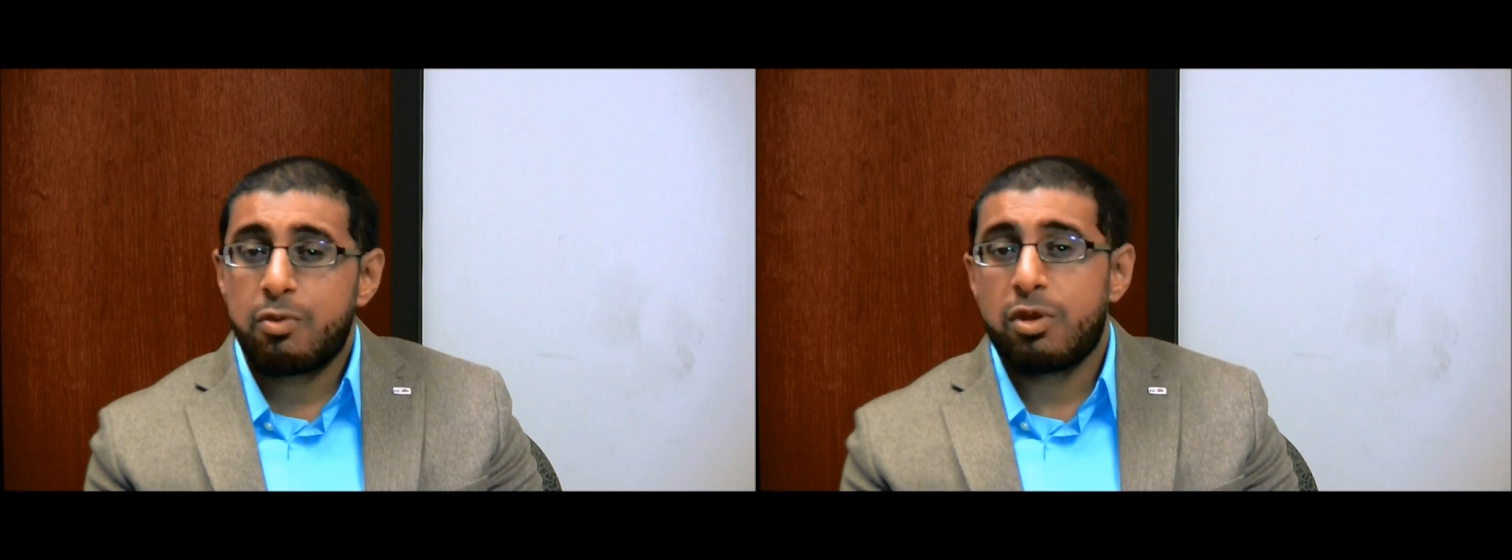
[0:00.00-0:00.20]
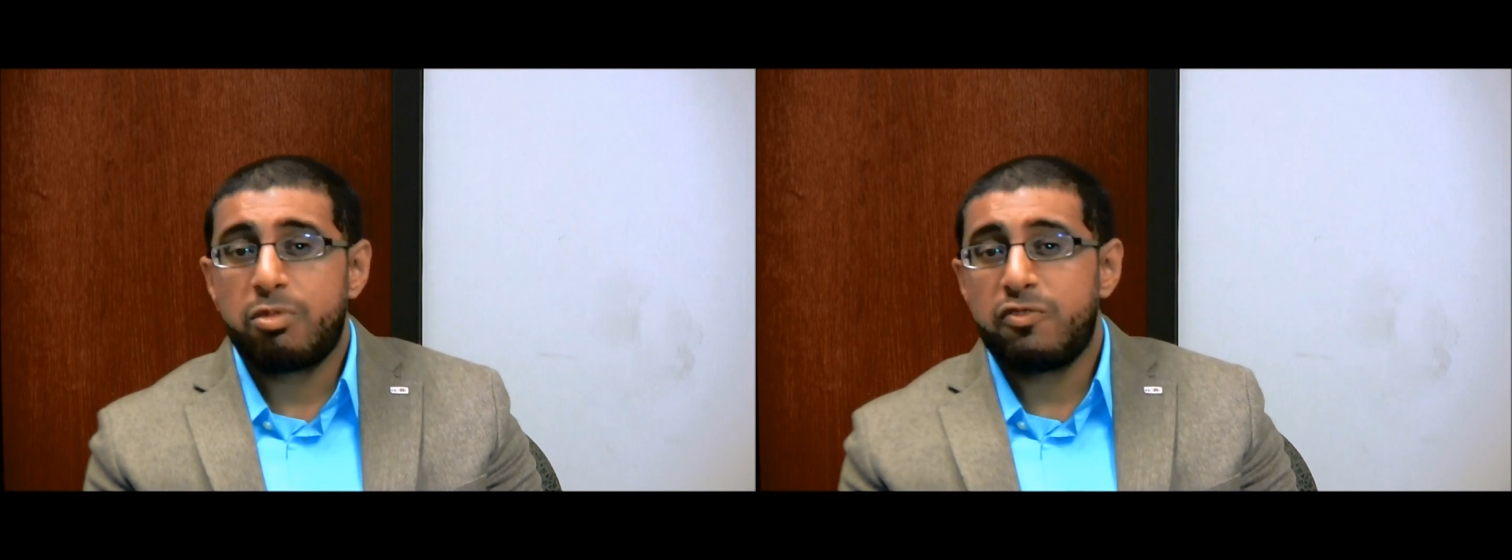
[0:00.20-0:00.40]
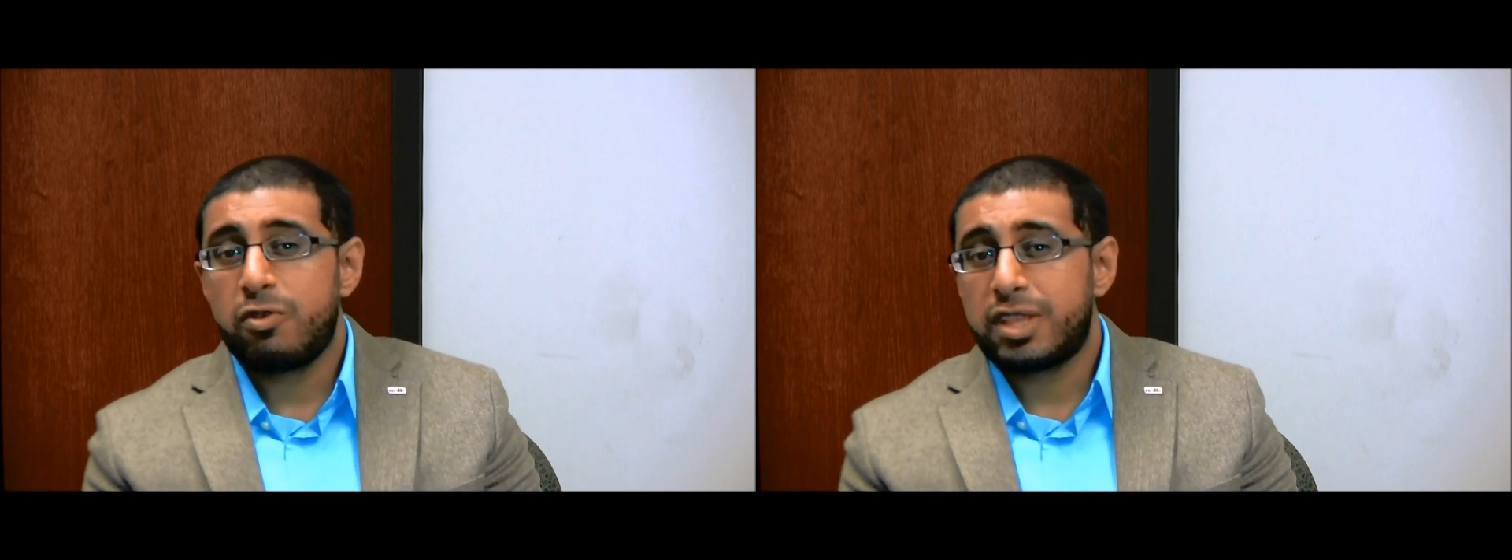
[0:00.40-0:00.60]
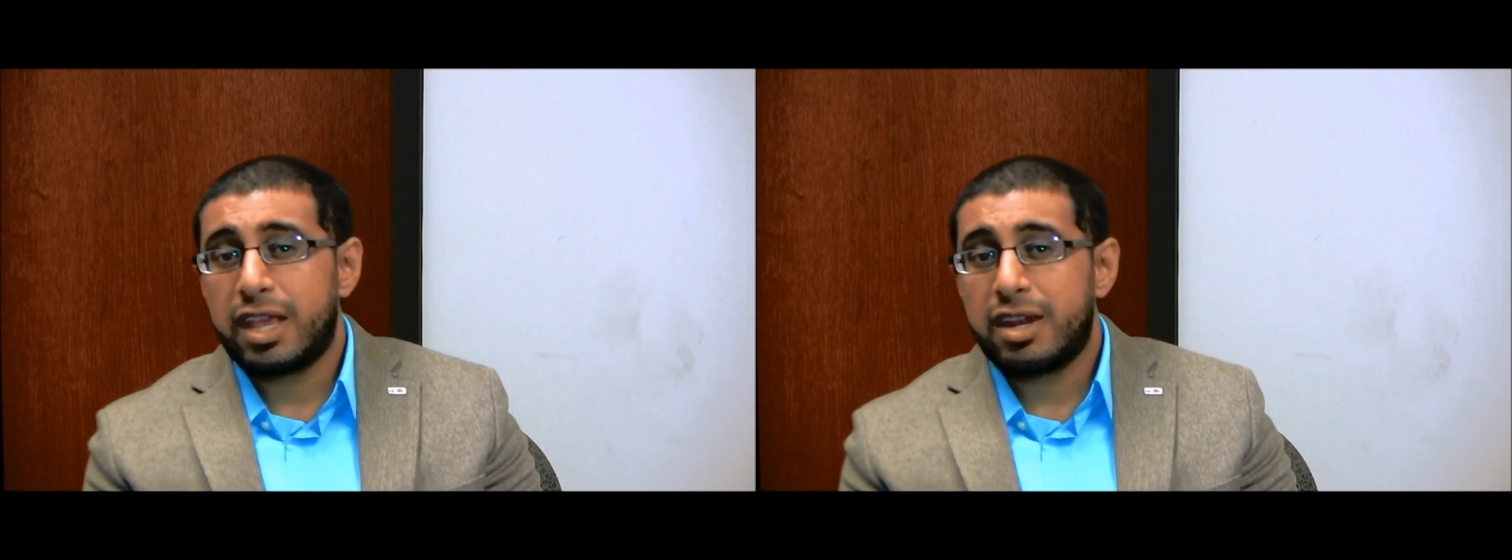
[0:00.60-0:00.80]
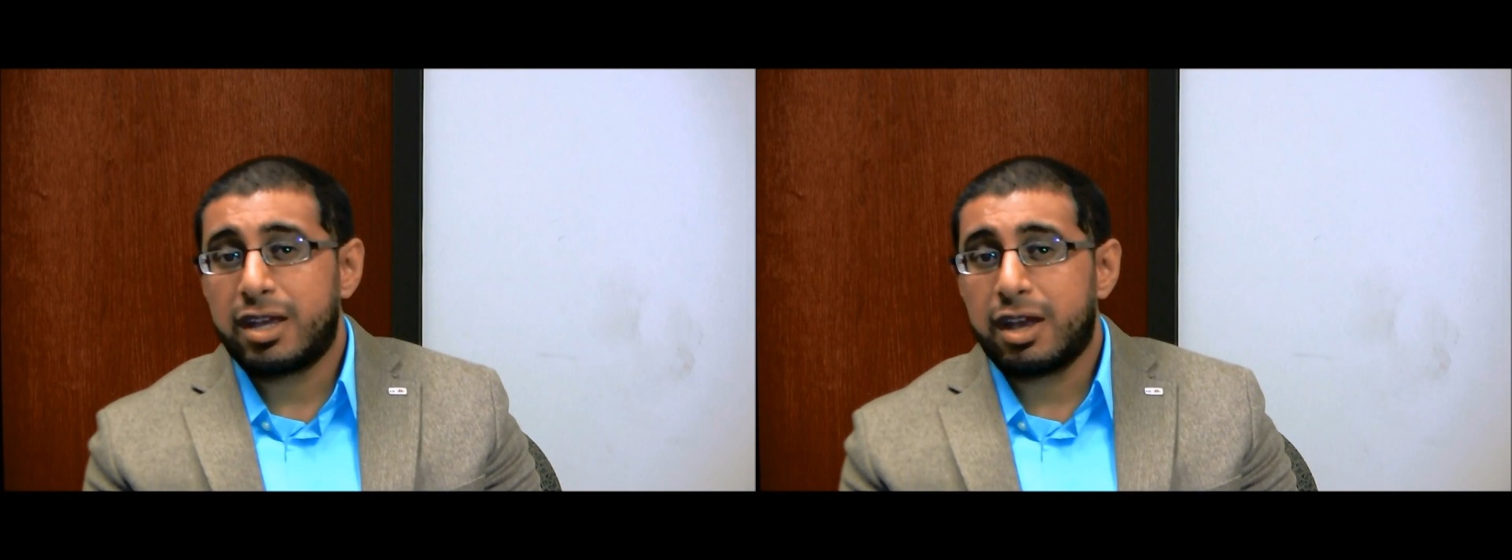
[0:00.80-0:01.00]
where before they
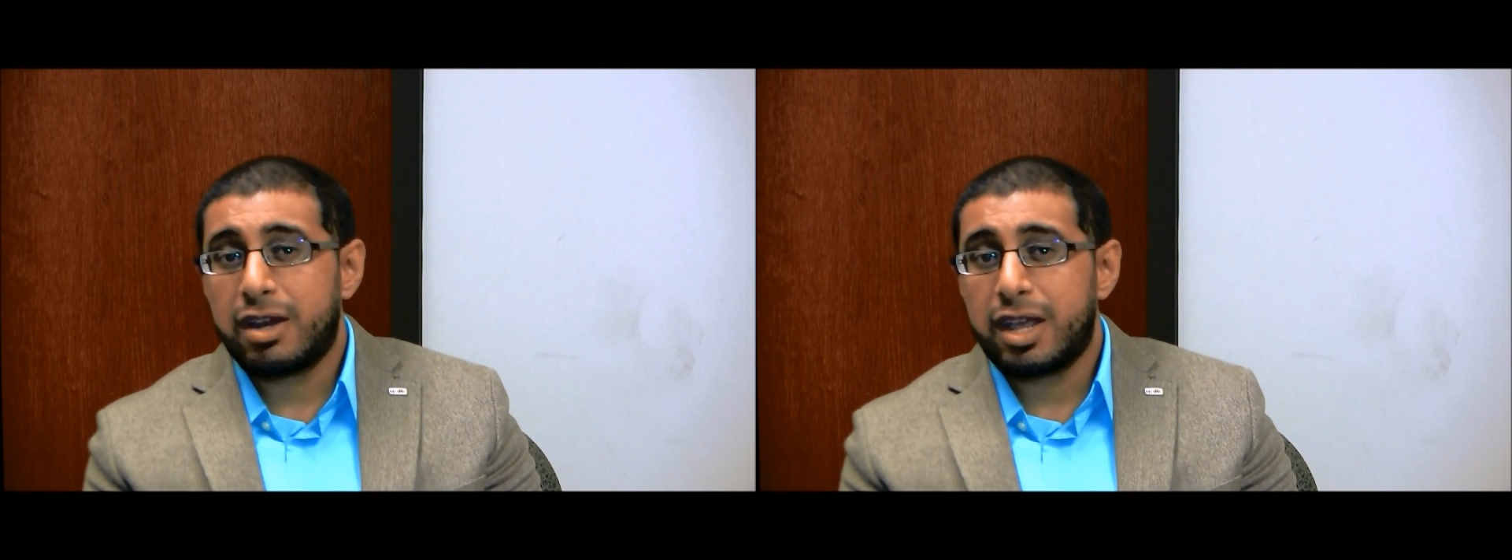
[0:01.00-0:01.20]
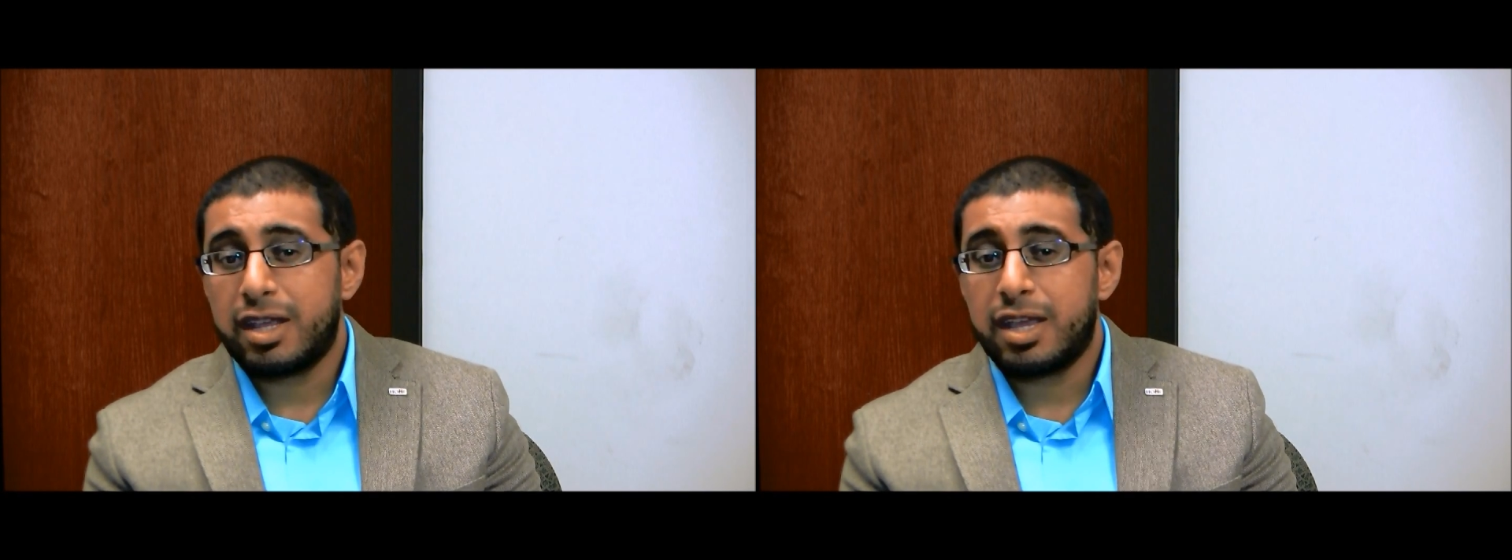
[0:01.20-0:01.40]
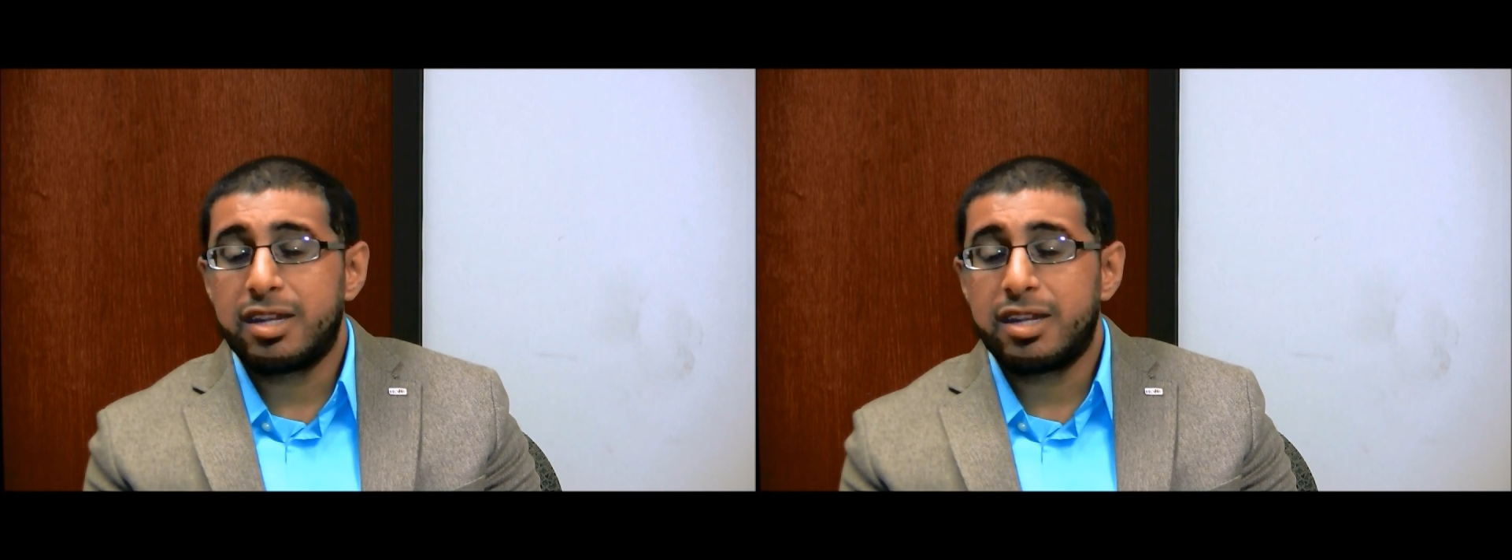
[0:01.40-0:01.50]
had not gotten any,